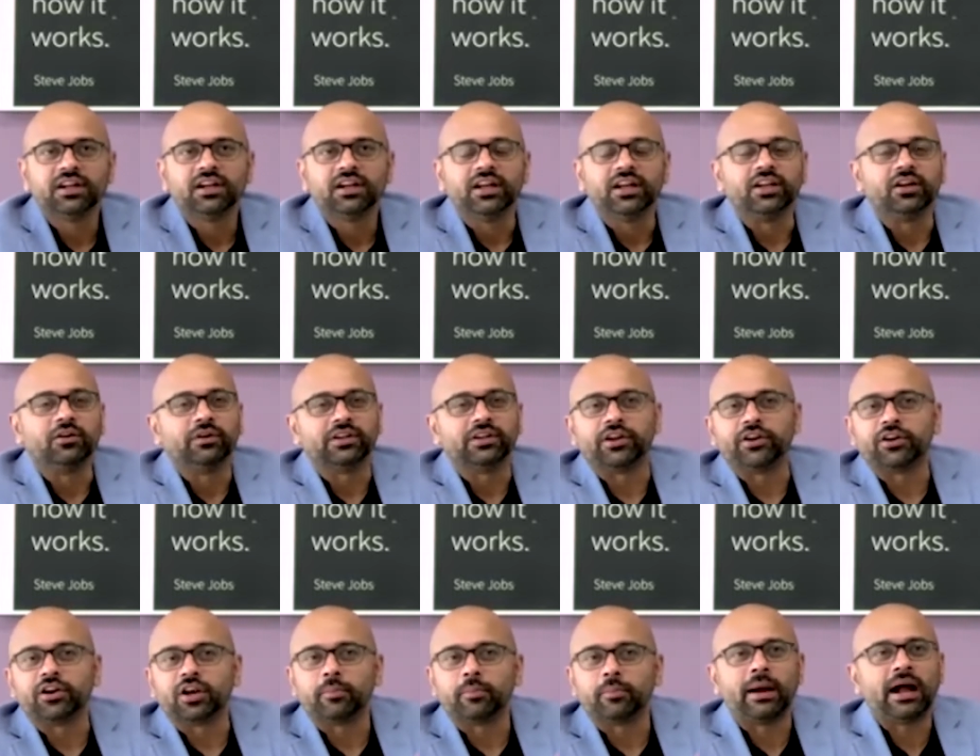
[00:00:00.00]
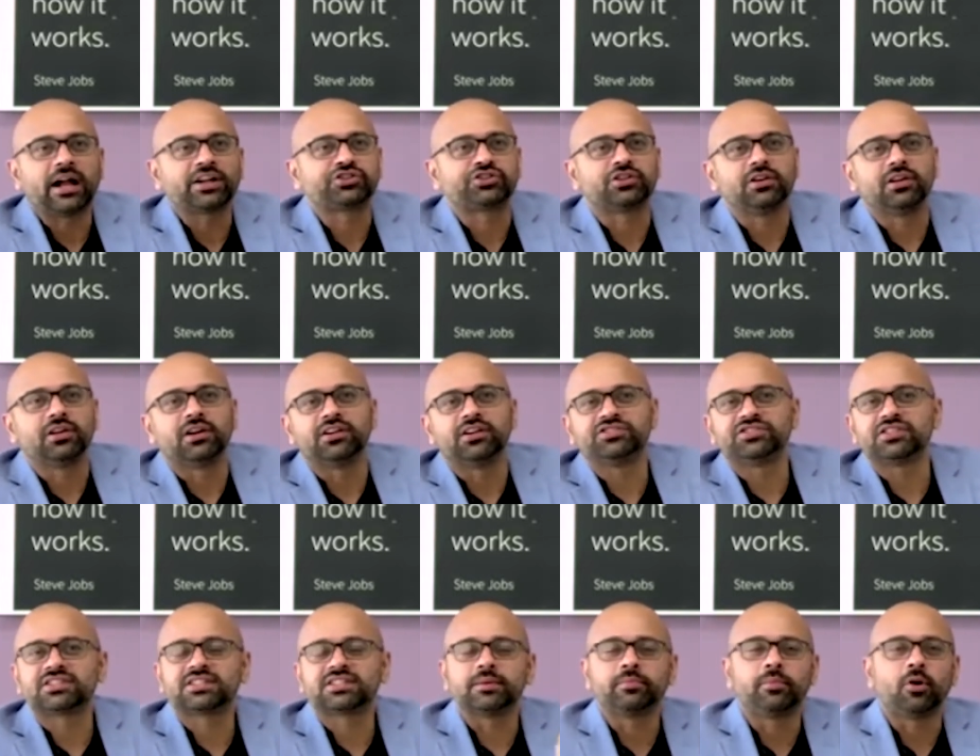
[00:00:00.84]
you know whether you're a bachelor
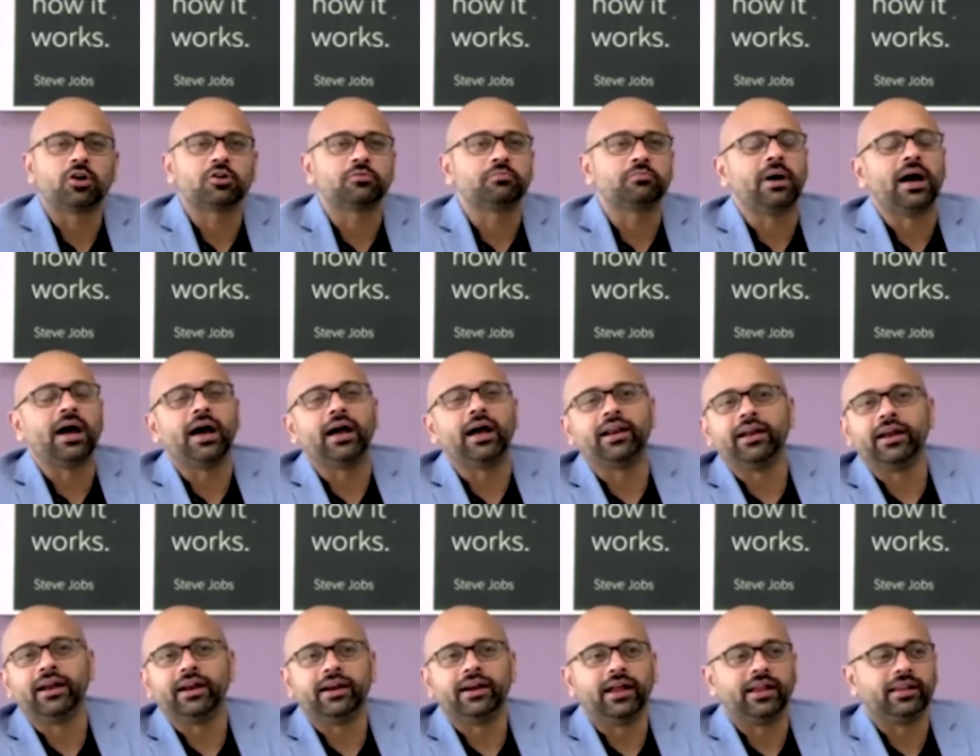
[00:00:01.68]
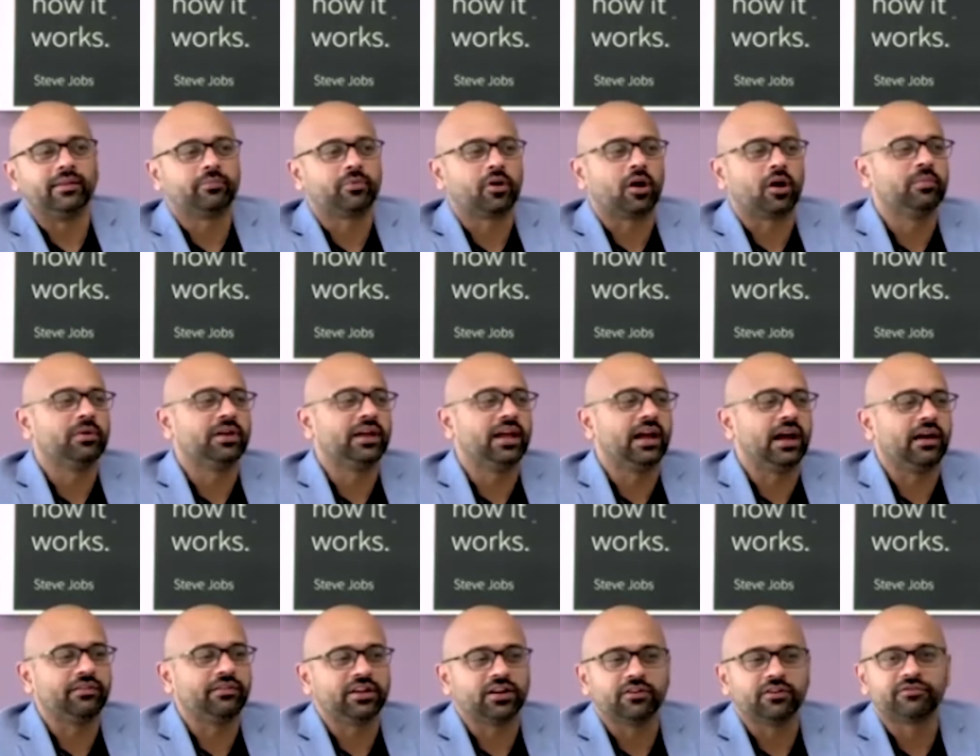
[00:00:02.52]
just about married and probably
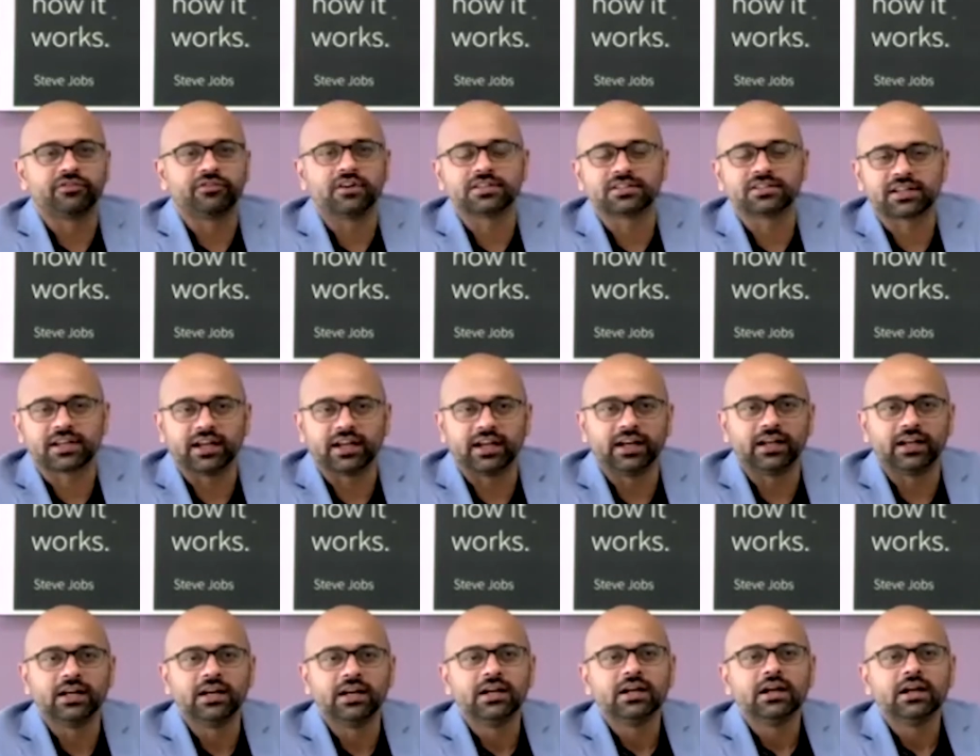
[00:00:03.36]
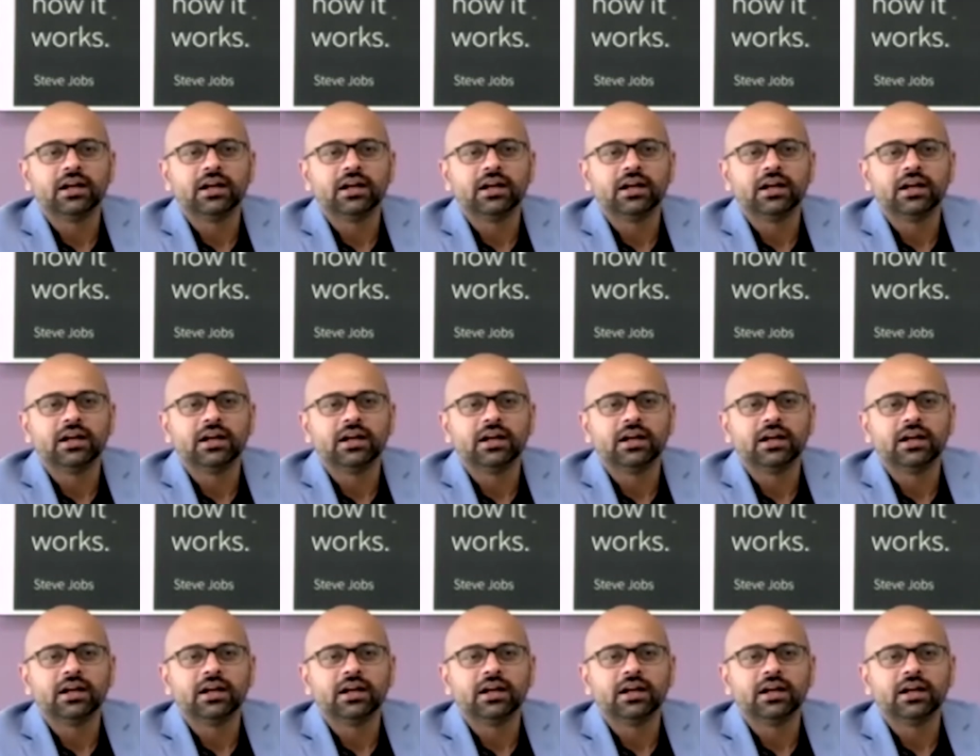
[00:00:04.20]
having your first kid